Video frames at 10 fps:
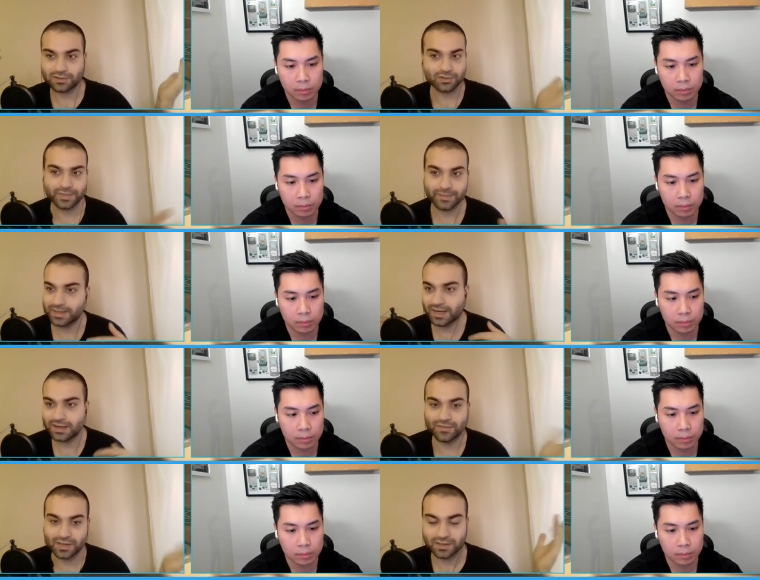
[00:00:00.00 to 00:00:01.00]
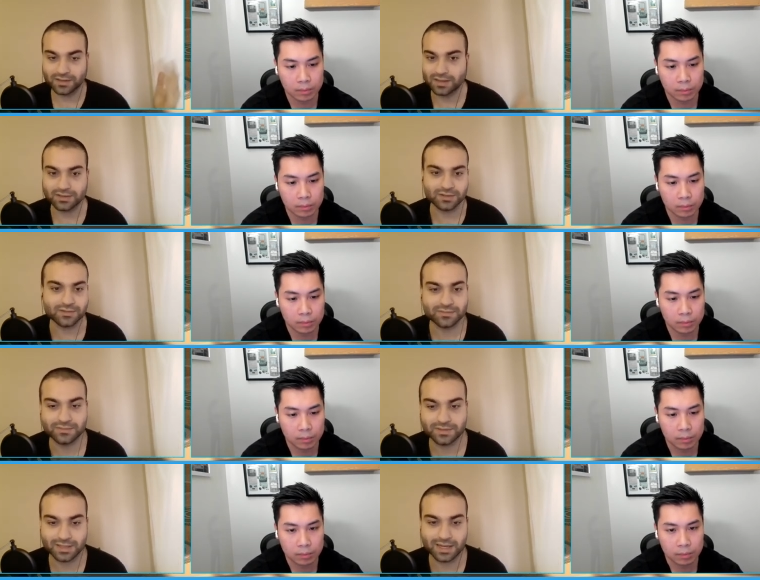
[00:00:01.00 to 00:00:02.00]
Speaker 1: to another human. Anything like you
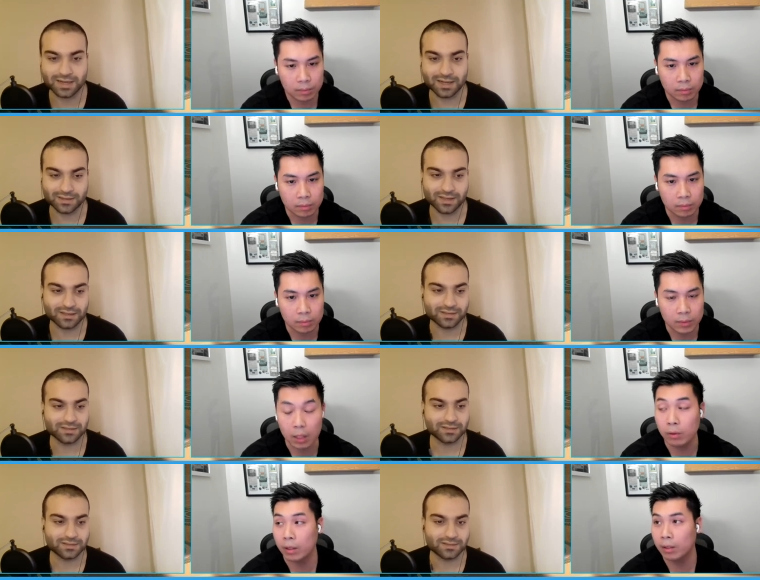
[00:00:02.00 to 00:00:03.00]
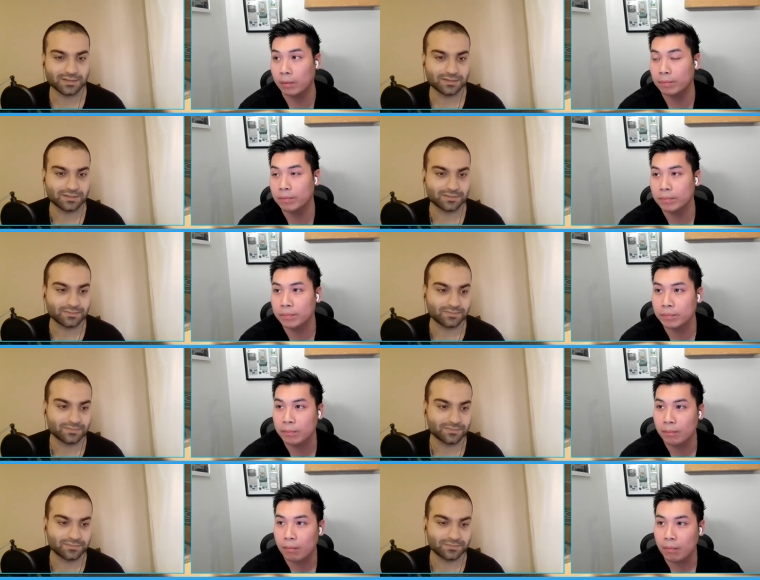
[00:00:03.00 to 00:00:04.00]
know, kind of like that. Oh yeah.
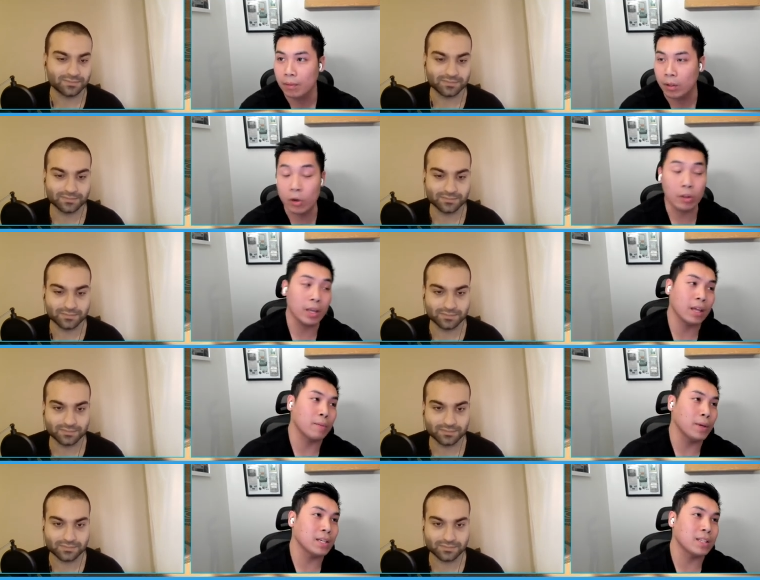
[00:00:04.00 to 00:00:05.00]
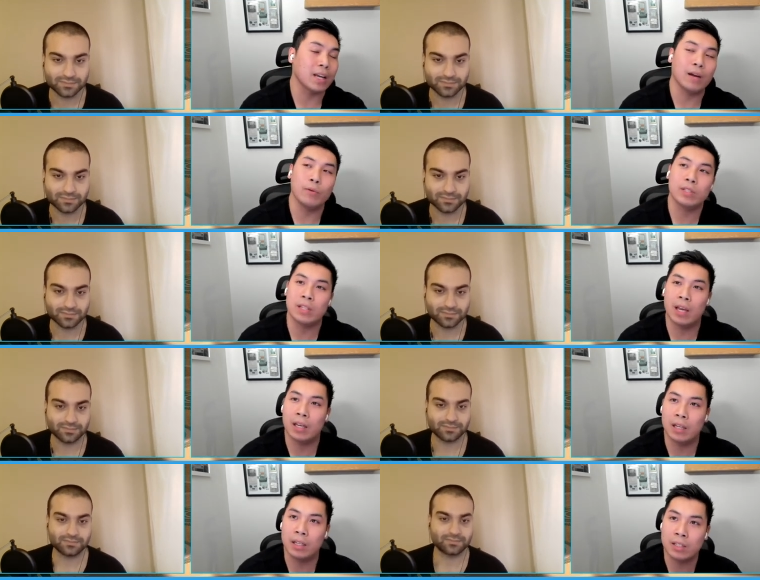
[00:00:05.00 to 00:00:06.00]
Speaker 2: You know, yeah. The biggest thing I would
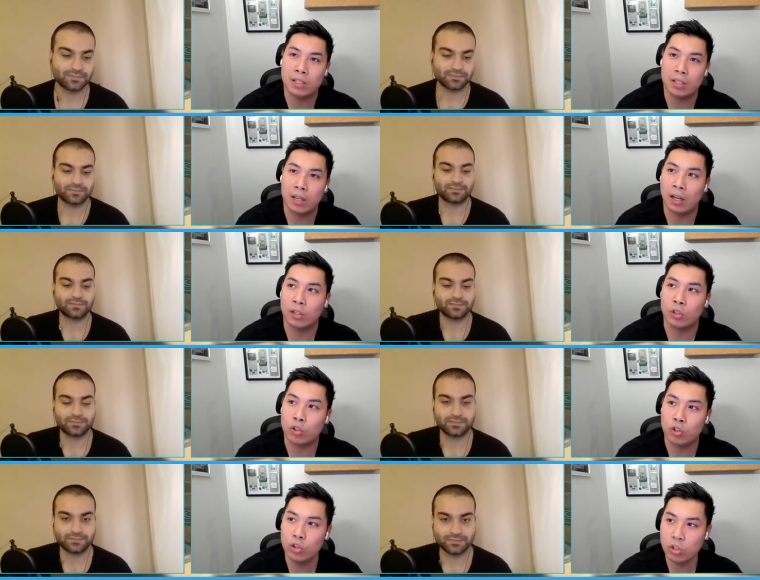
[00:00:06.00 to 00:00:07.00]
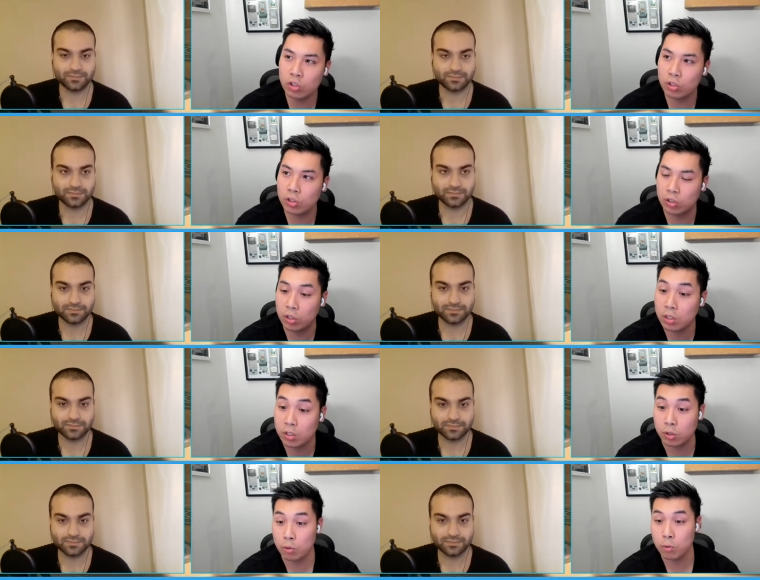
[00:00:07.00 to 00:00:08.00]
say is uh, just
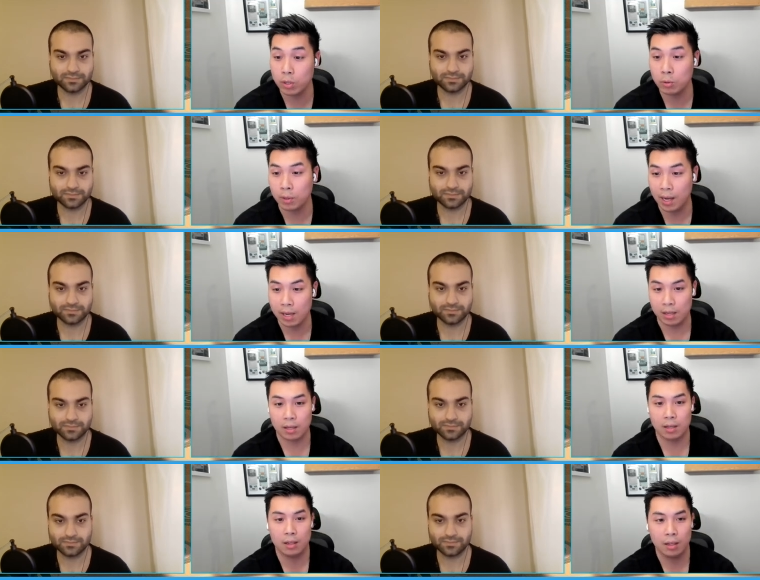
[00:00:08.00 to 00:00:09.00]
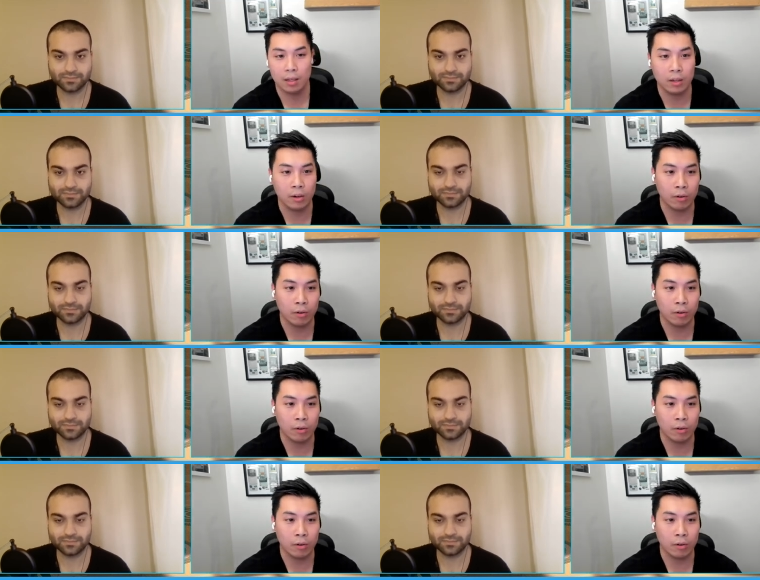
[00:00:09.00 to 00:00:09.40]
just do what you like. You